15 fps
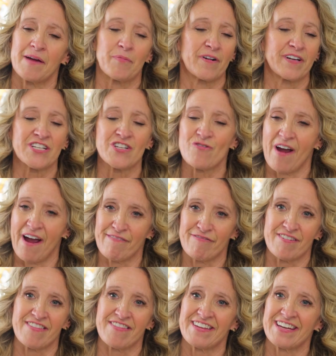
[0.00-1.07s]
bring you
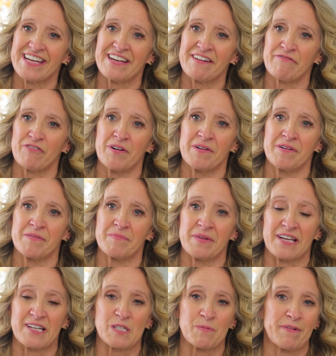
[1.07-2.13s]
everything from
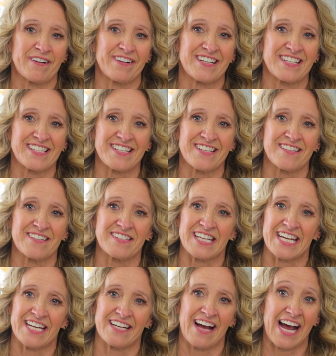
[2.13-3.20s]
experiences
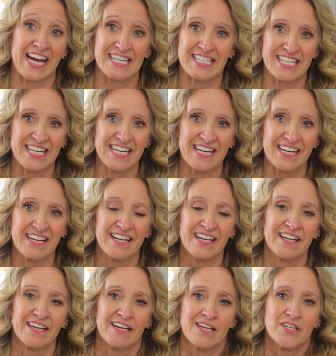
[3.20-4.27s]
in
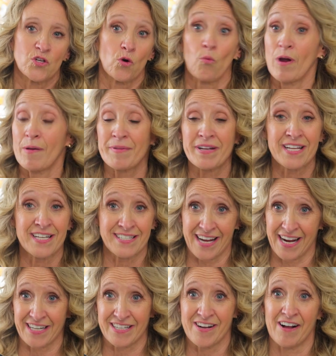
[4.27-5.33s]
IT to women in
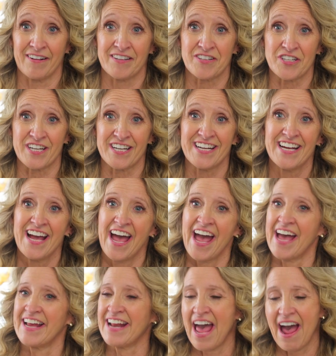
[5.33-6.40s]
technology
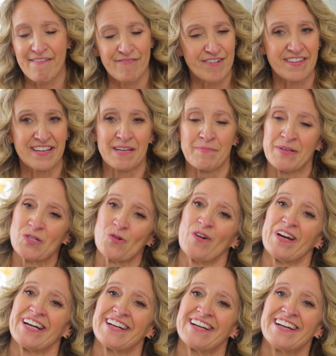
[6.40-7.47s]
and everything in
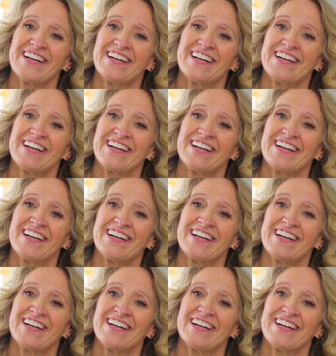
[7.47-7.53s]
between.